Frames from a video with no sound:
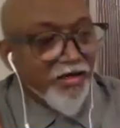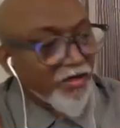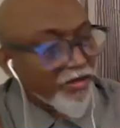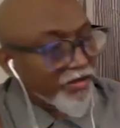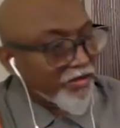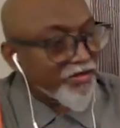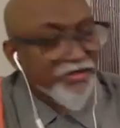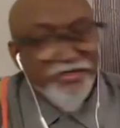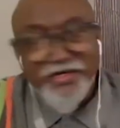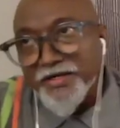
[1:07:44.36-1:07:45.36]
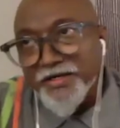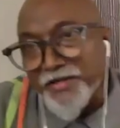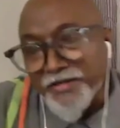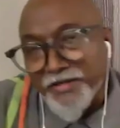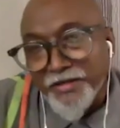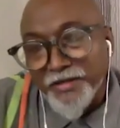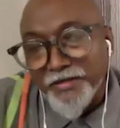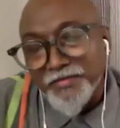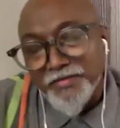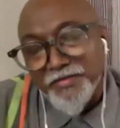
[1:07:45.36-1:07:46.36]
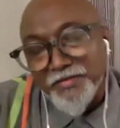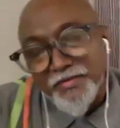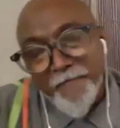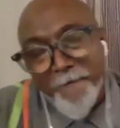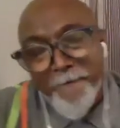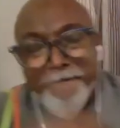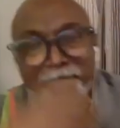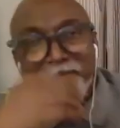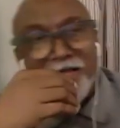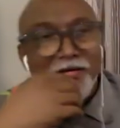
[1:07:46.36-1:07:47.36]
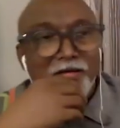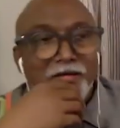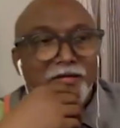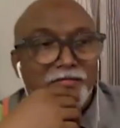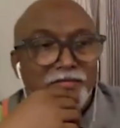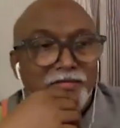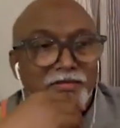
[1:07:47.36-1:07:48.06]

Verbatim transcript: uh, initiated uh, um,